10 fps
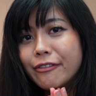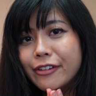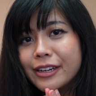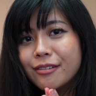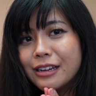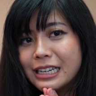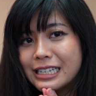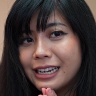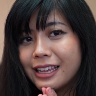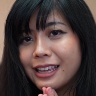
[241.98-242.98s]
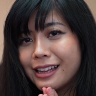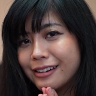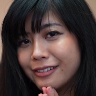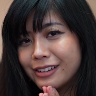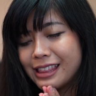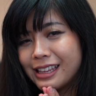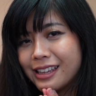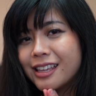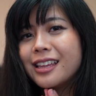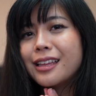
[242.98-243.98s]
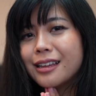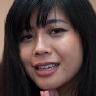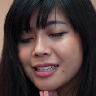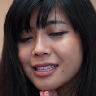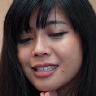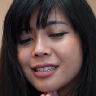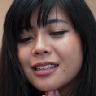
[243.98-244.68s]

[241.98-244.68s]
had fun checking out everything because